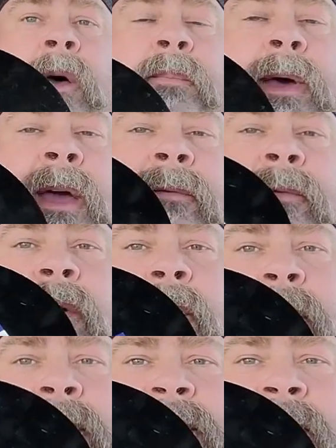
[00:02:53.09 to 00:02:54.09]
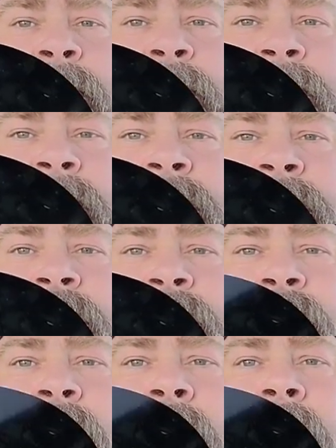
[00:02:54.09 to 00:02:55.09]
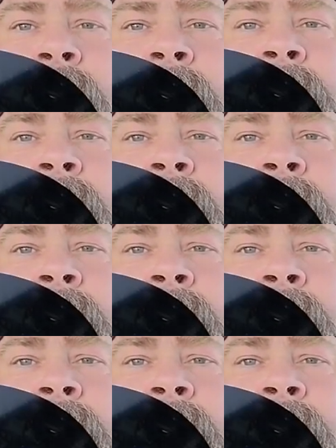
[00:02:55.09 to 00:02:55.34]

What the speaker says: I paid for all my stuff, but this is TrueArc,